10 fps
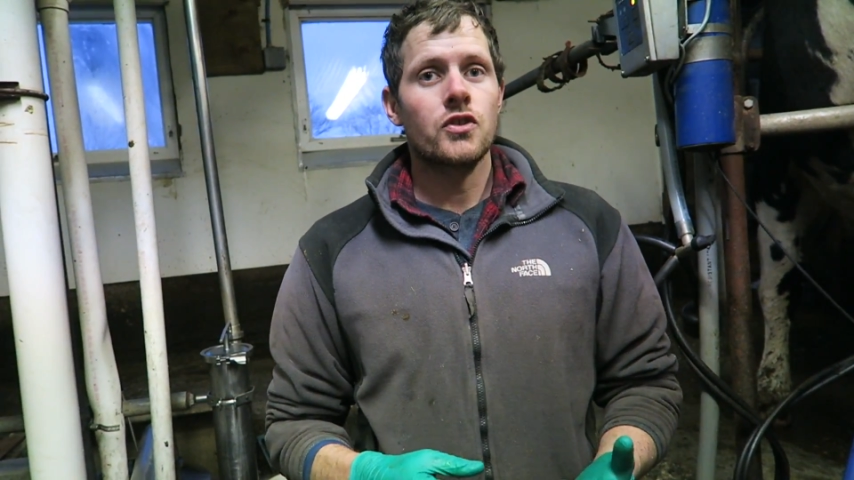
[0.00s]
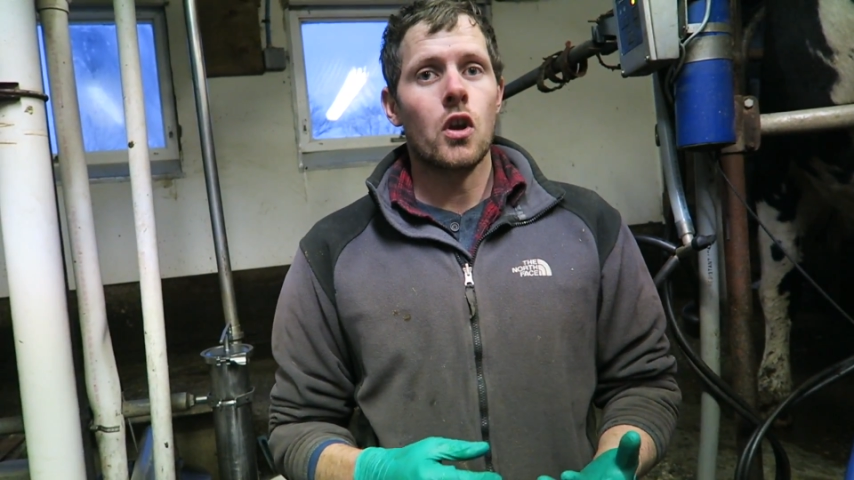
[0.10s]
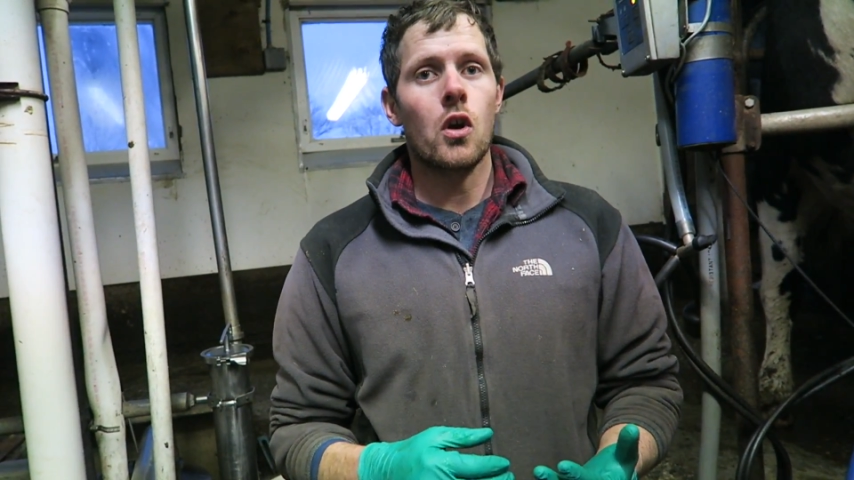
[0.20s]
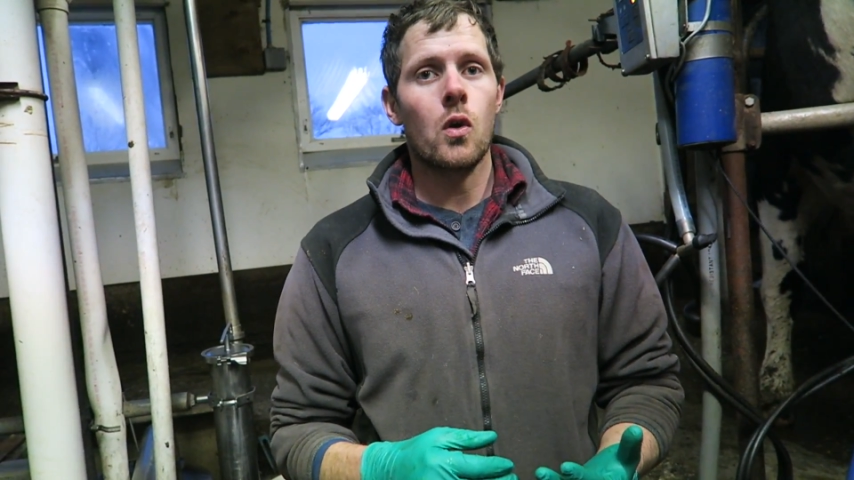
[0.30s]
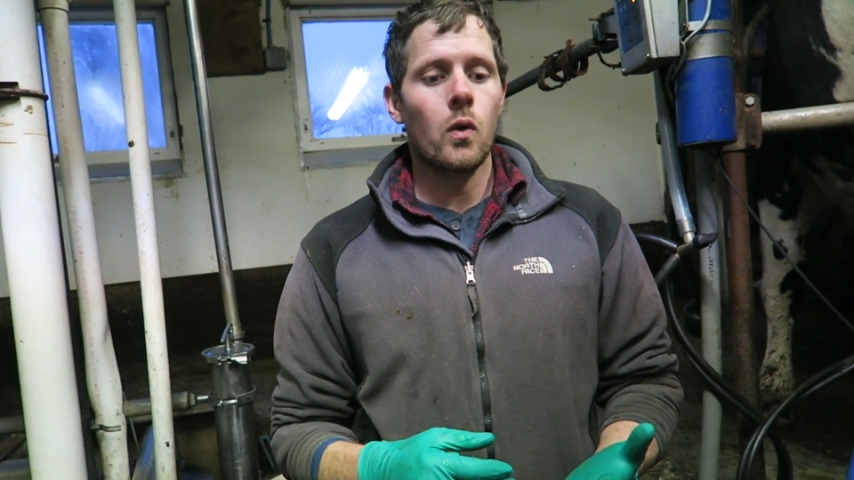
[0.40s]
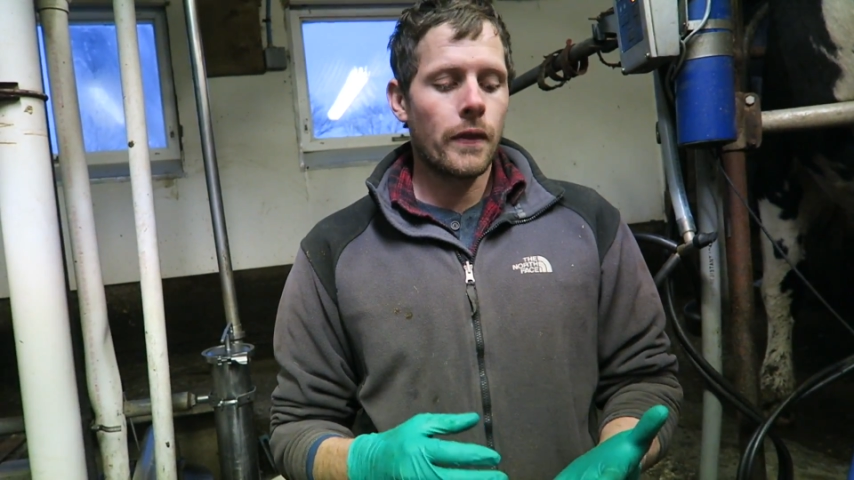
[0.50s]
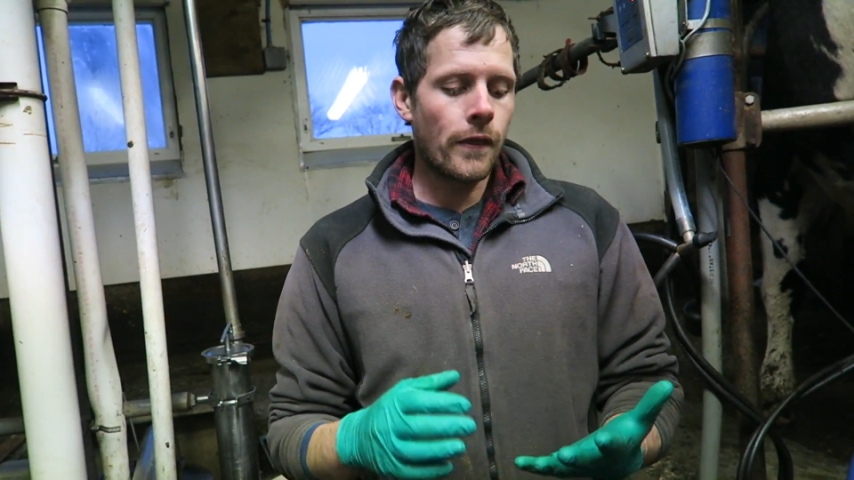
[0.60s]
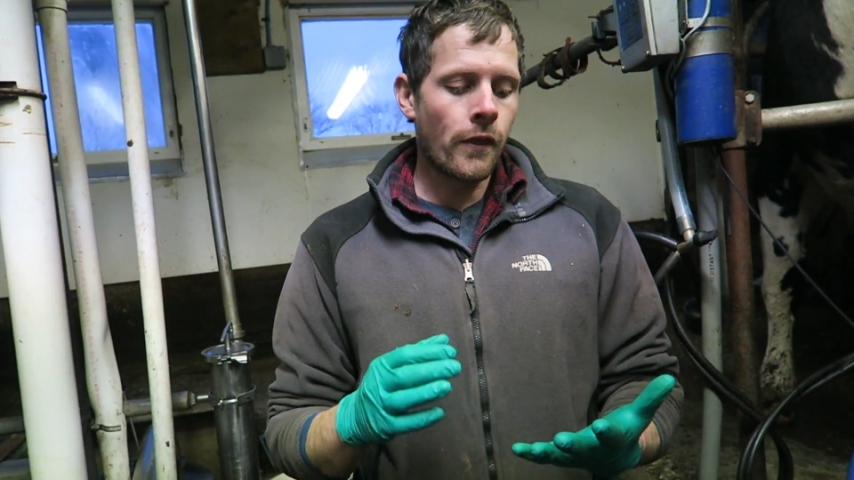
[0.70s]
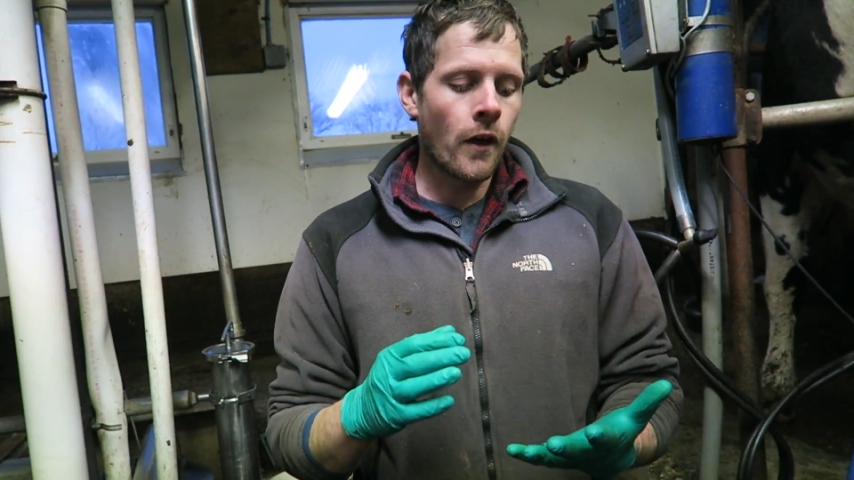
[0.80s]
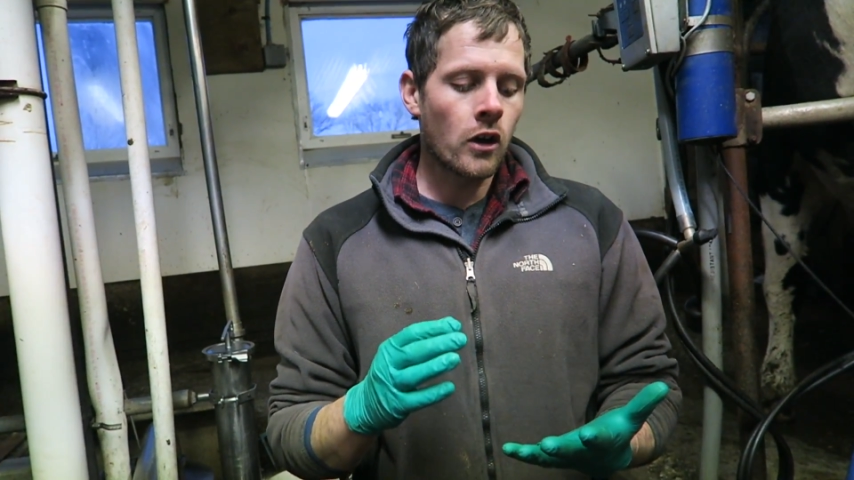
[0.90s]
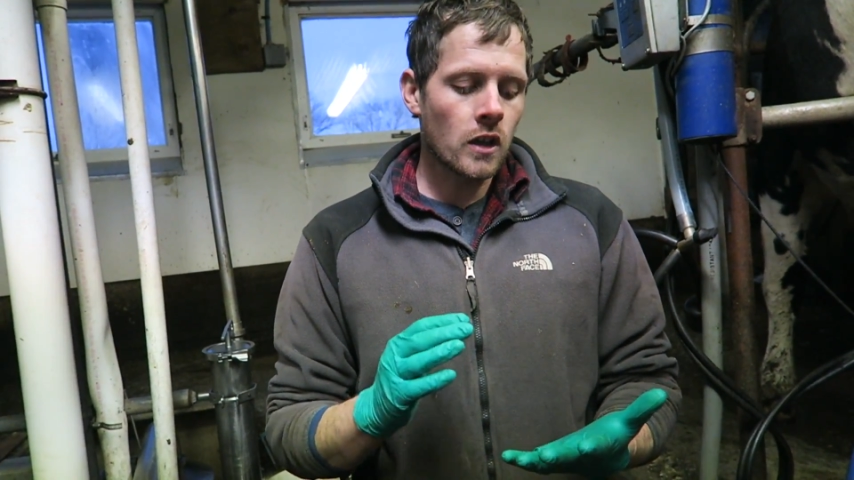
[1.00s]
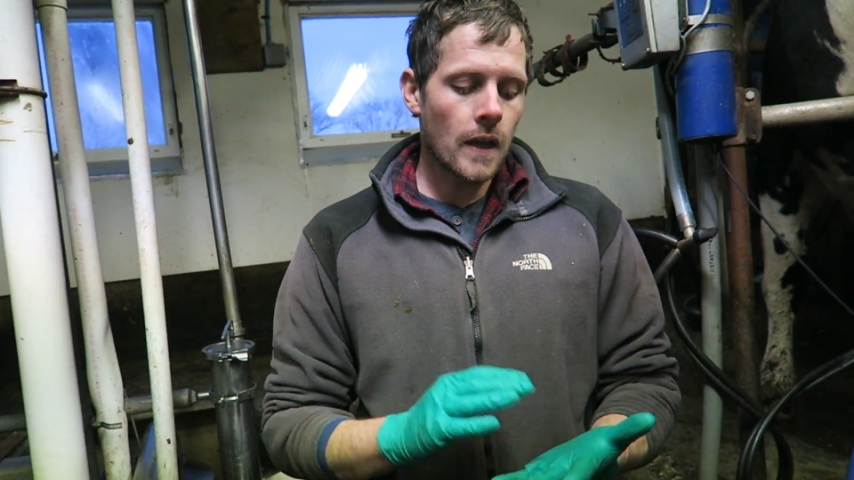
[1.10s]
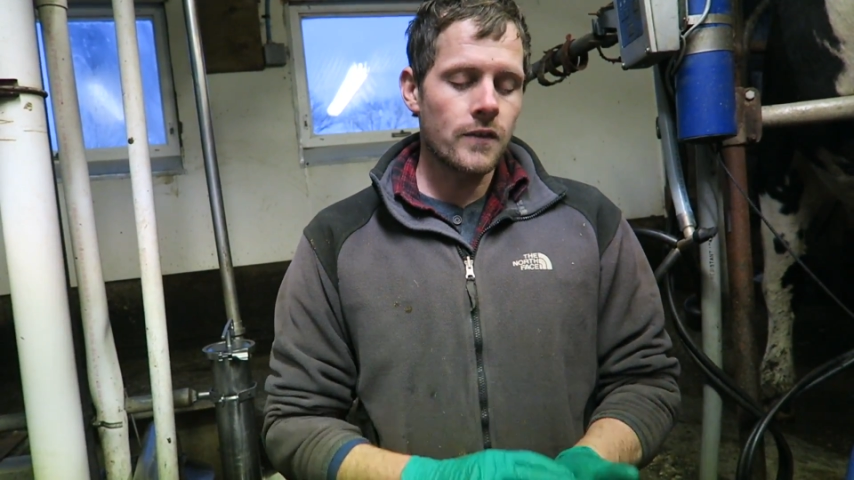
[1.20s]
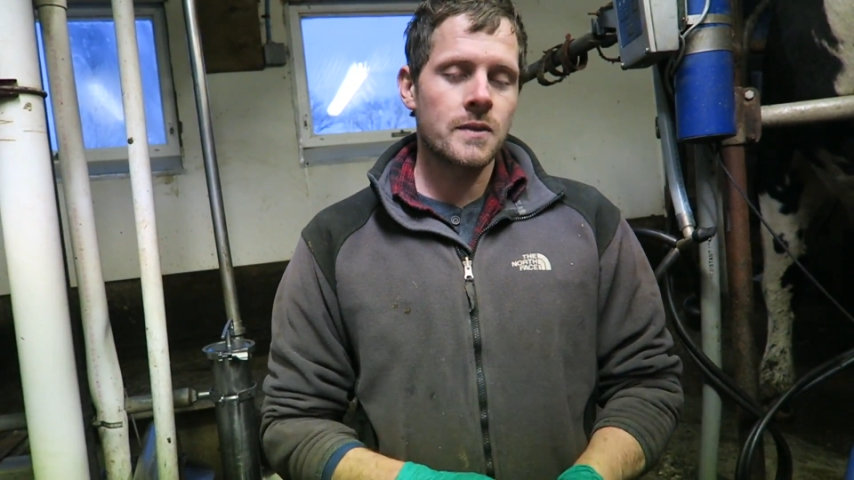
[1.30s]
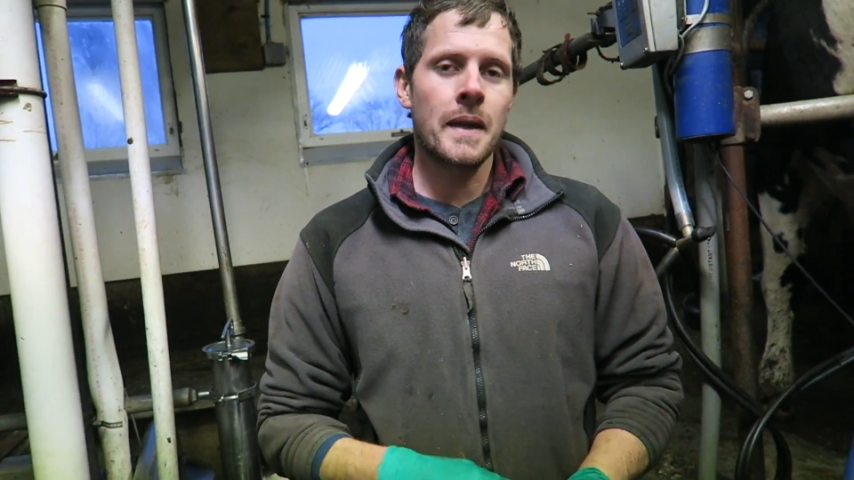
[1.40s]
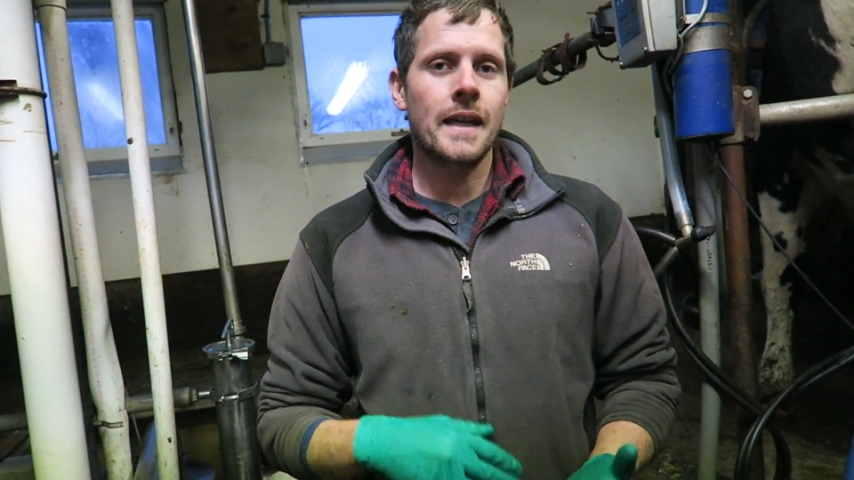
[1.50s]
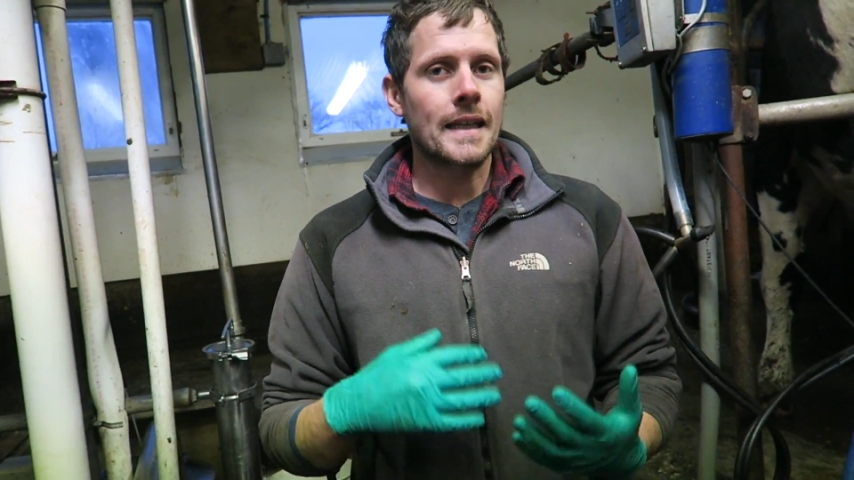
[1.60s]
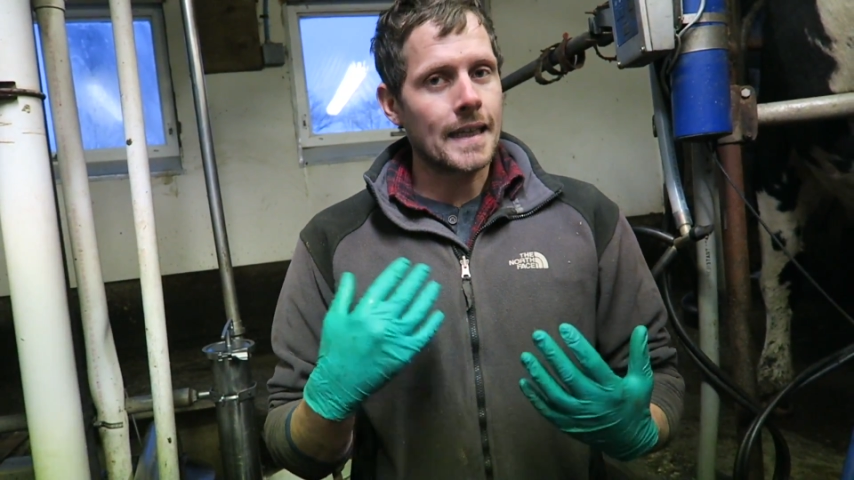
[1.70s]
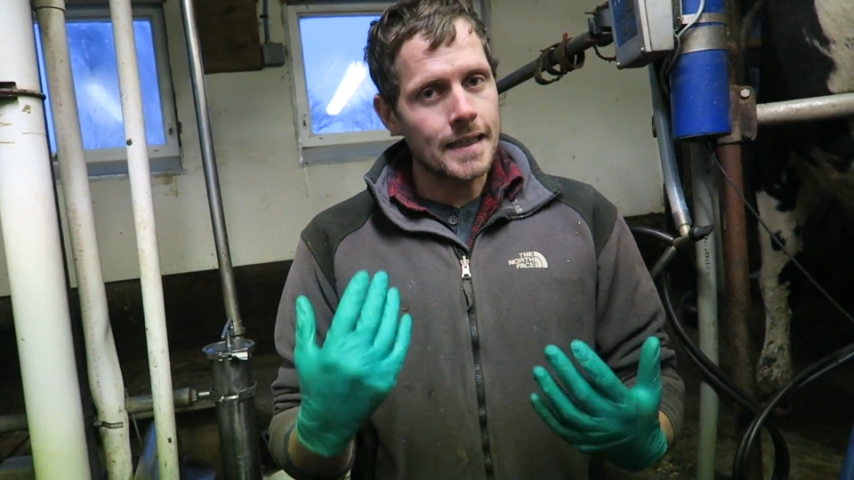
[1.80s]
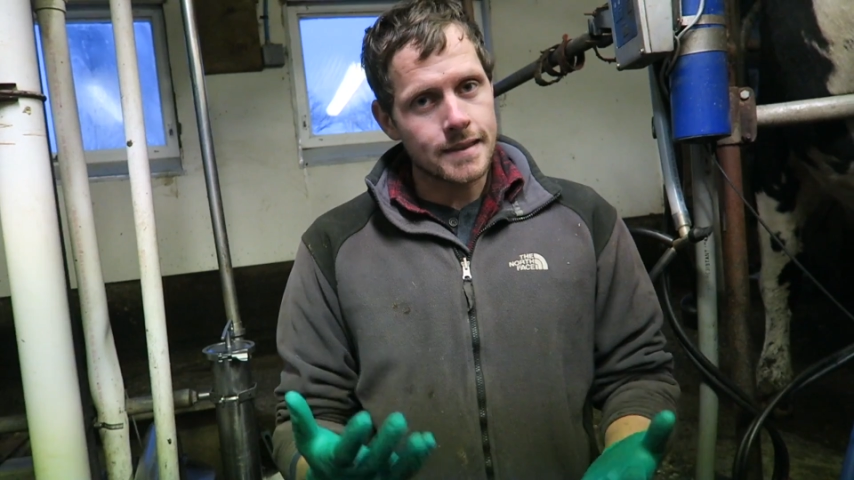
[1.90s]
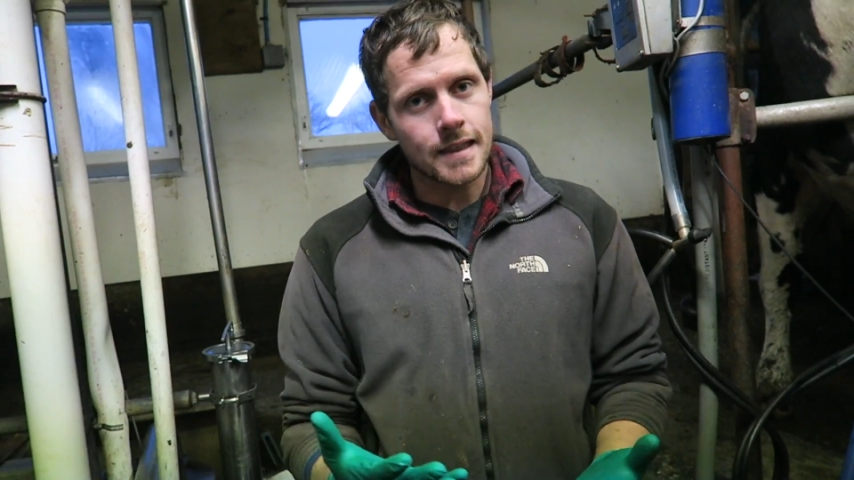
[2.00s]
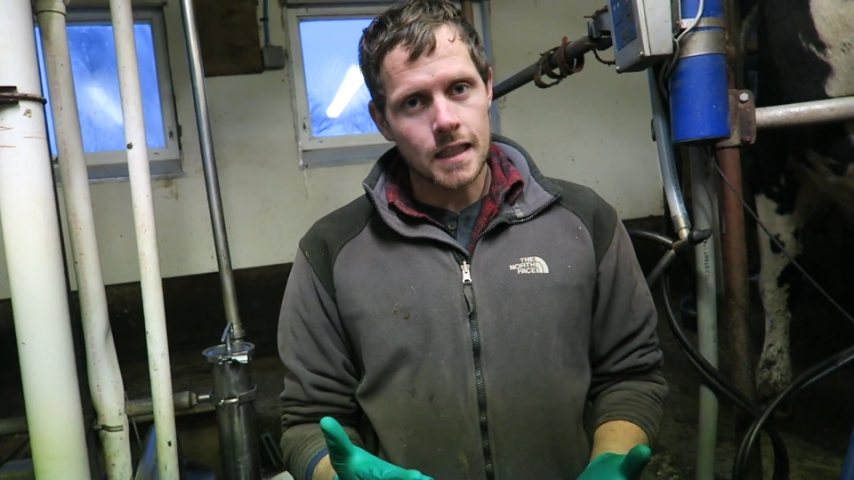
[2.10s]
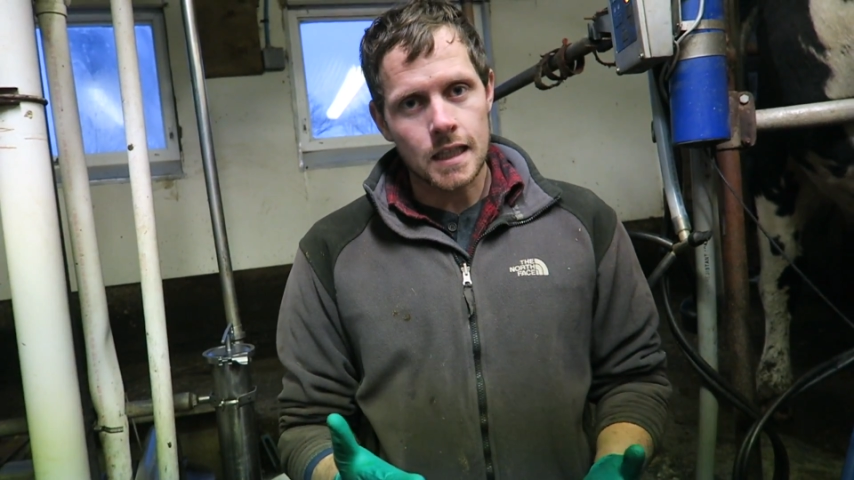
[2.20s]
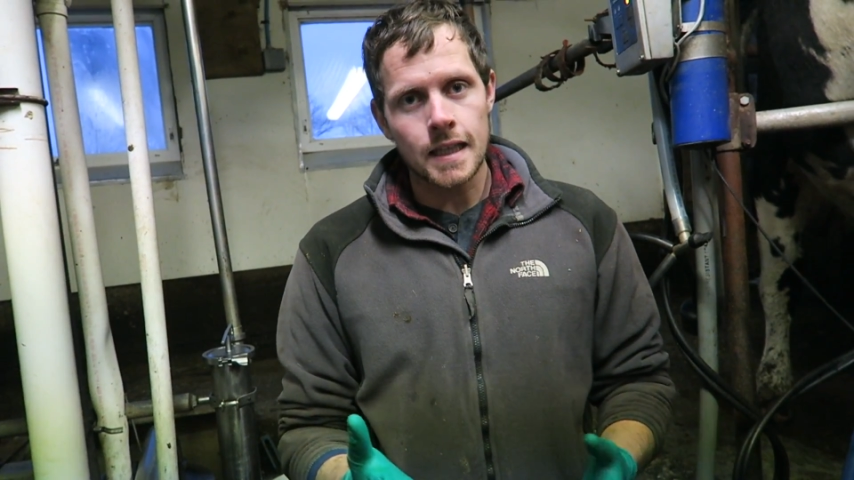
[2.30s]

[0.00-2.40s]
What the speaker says: So the gloves make it easy to